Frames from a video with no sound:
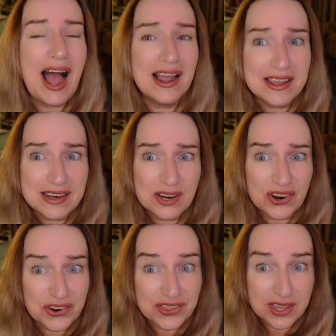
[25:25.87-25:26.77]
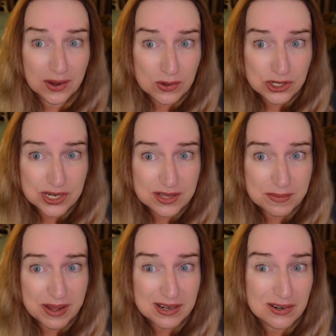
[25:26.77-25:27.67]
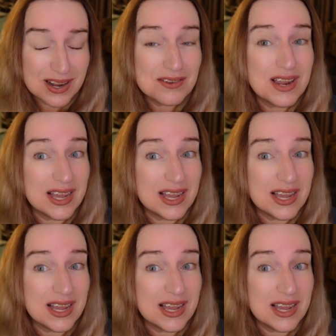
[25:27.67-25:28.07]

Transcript: I can hear the ocean in the background.